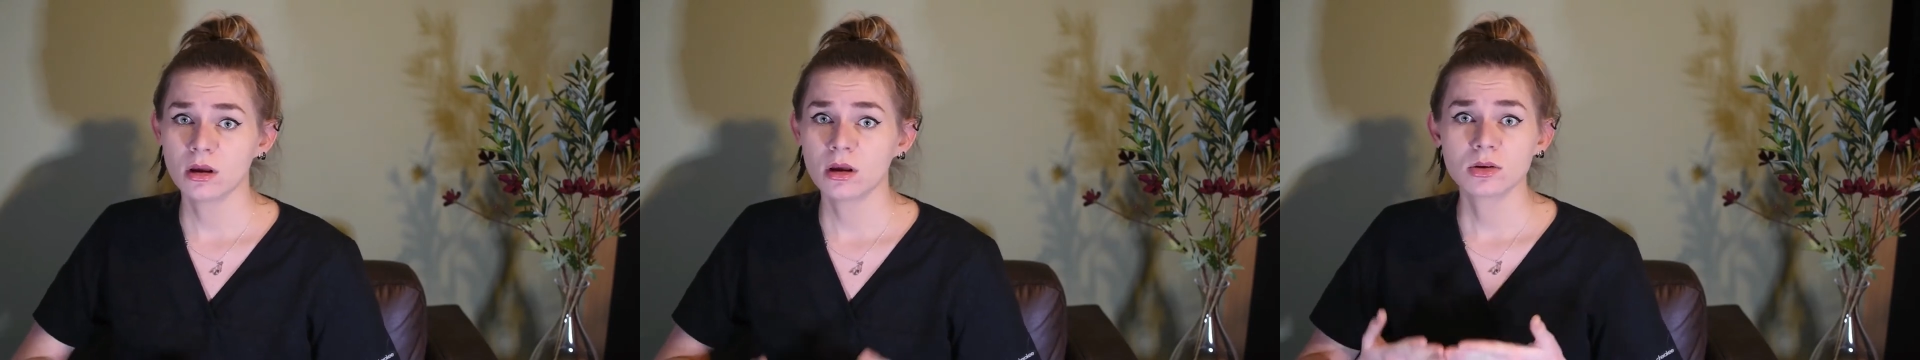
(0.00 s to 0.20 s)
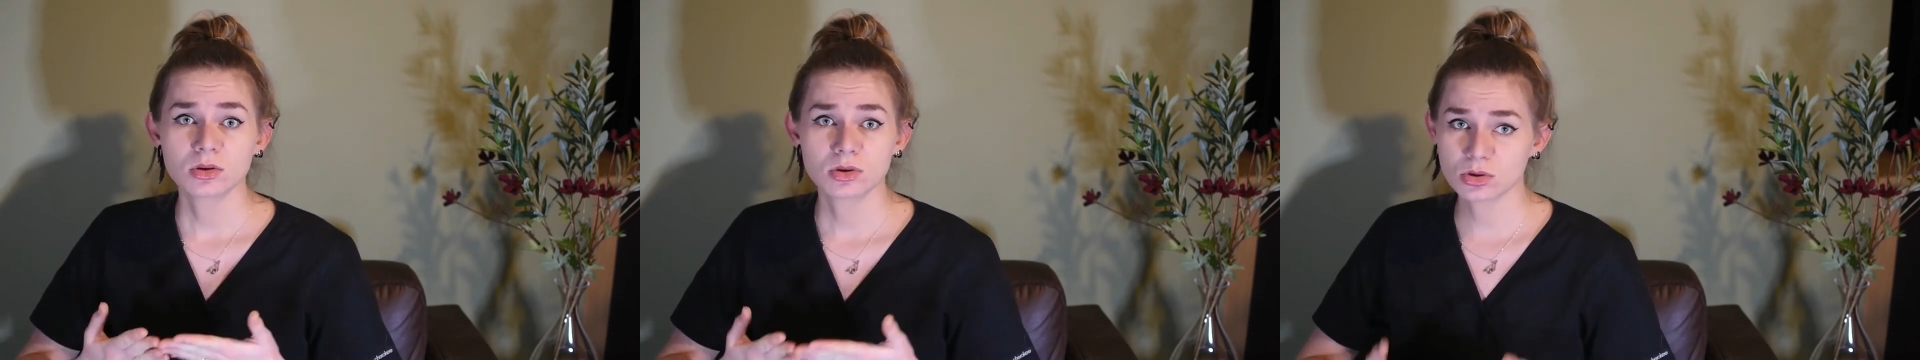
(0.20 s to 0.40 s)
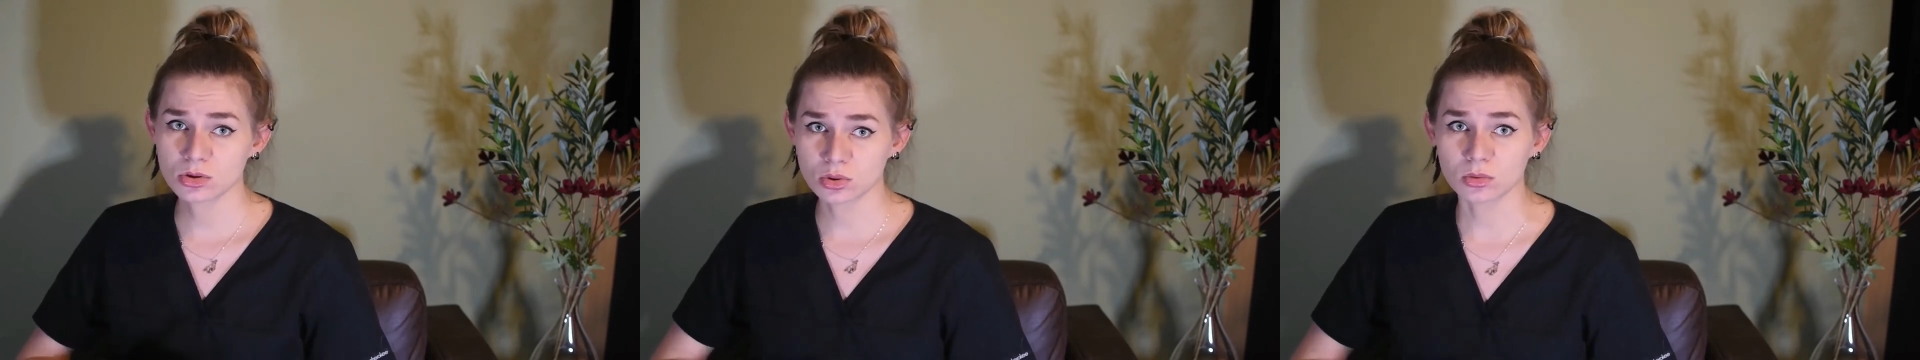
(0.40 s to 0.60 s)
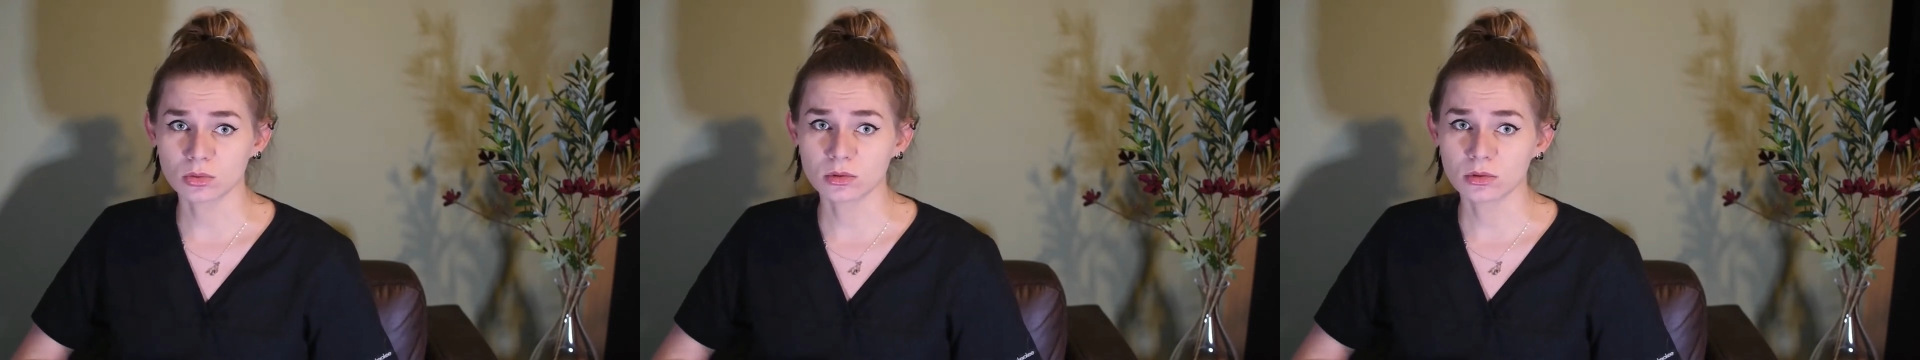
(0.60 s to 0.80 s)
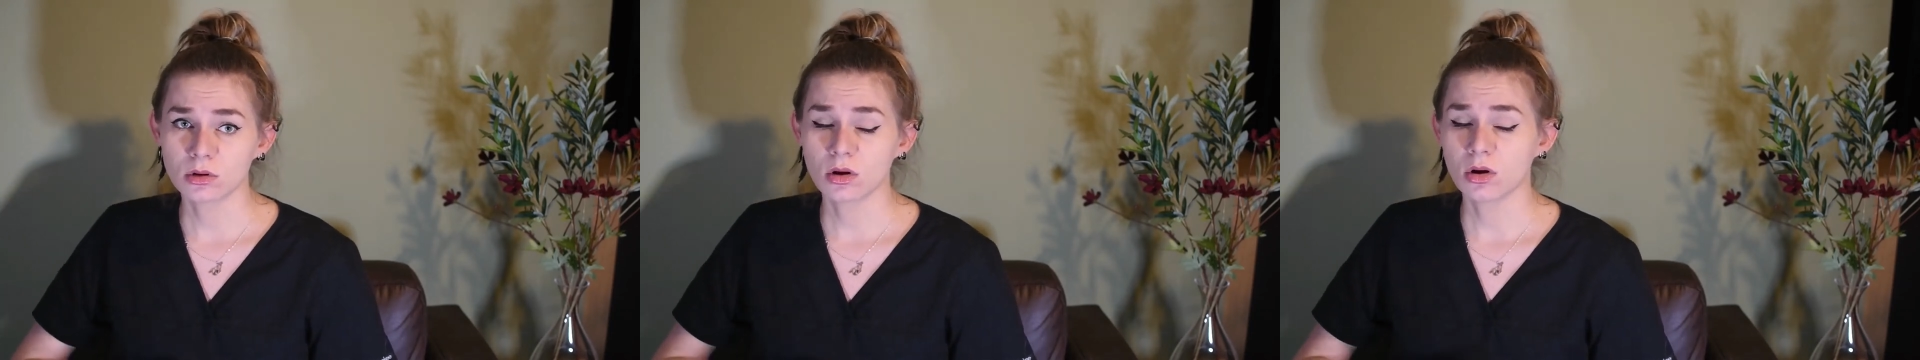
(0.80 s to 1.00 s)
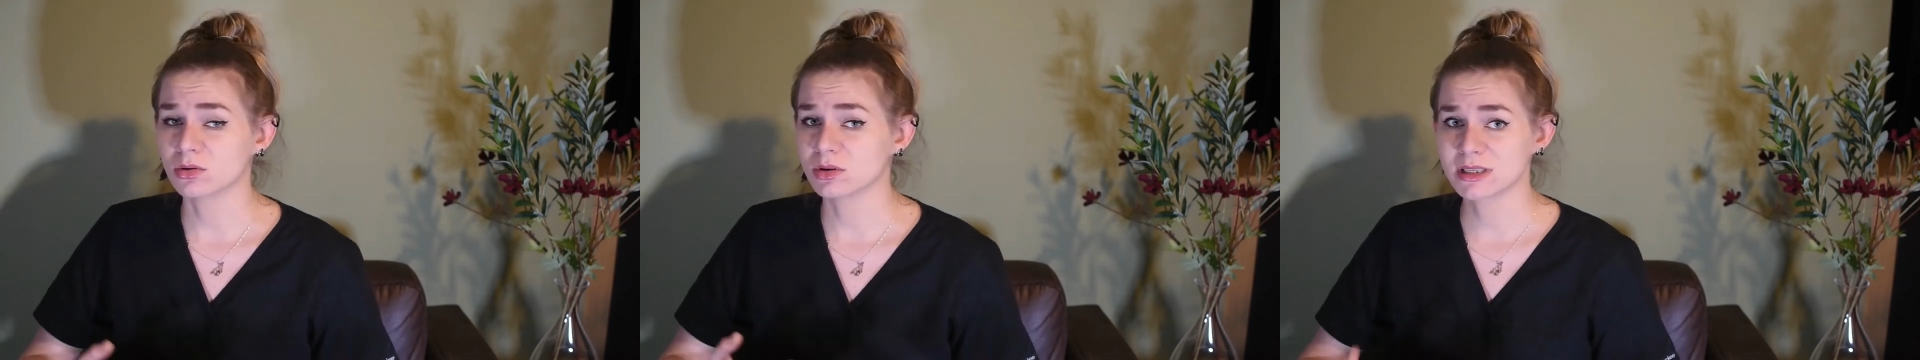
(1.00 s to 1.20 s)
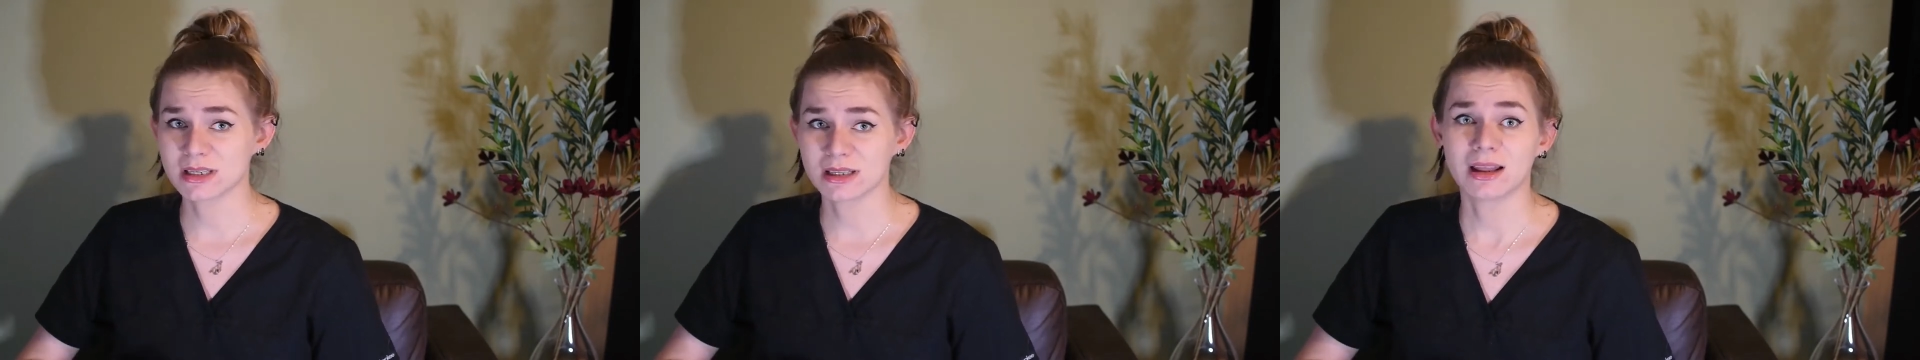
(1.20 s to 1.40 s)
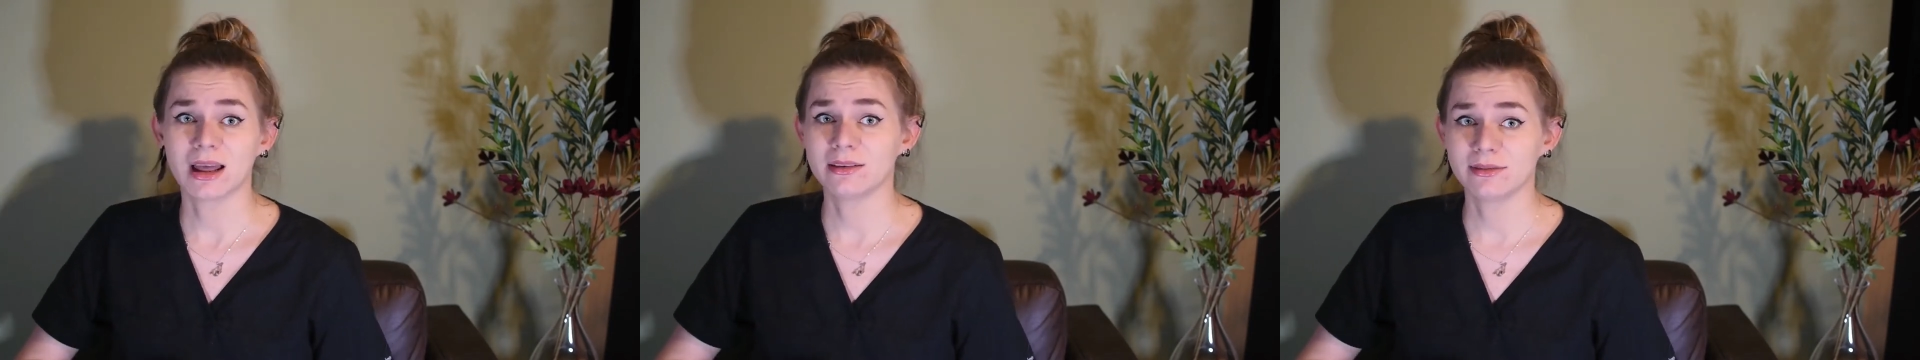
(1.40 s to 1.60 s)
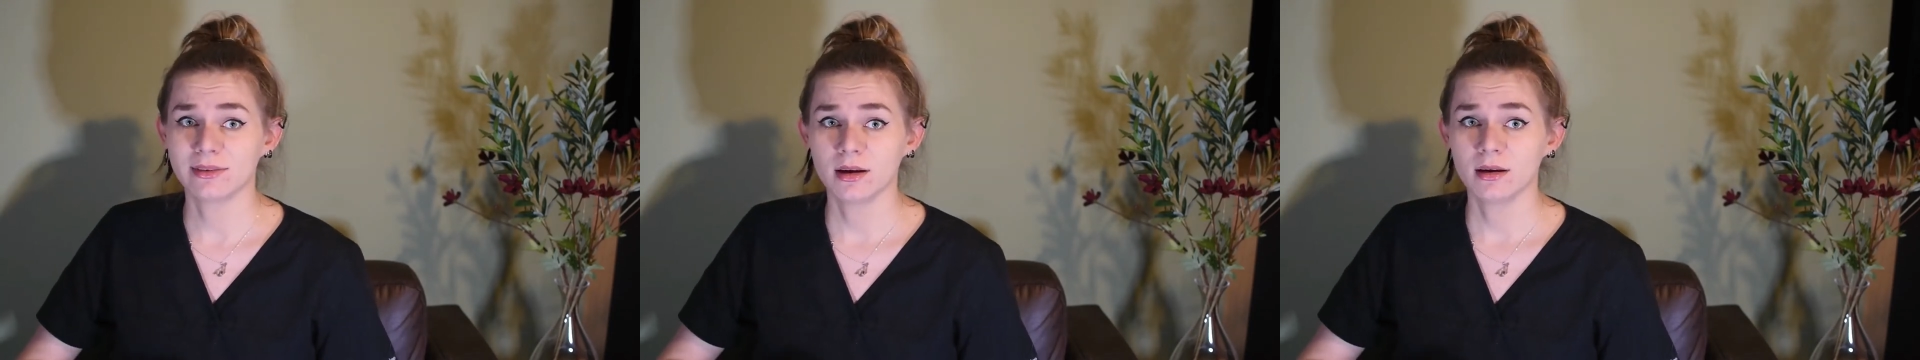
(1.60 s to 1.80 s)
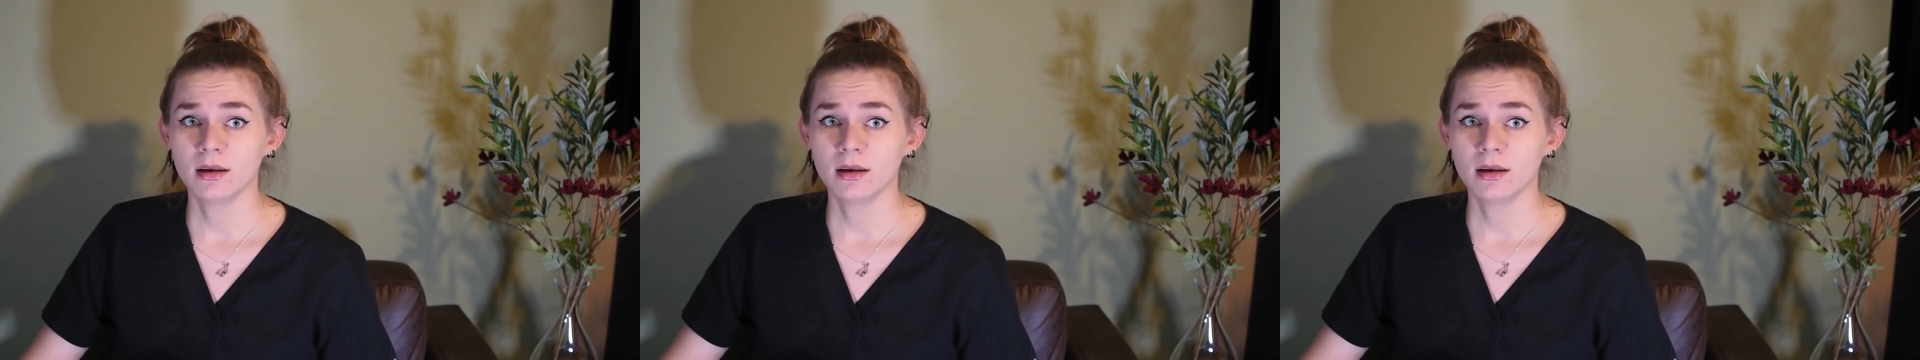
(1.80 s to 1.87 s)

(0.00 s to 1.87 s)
stool, or saliva.